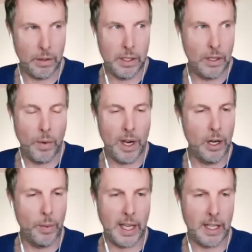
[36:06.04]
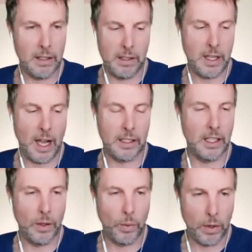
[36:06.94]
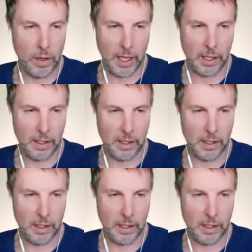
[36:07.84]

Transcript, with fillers: it's no wonder we get sucked into worry.